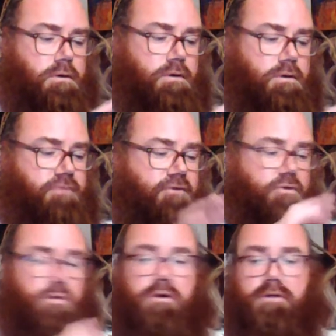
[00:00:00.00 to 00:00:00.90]
It's the
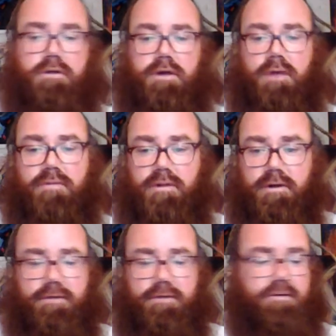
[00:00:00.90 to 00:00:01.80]
first one on the top of the
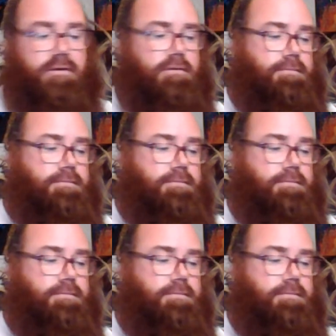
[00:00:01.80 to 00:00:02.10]
list.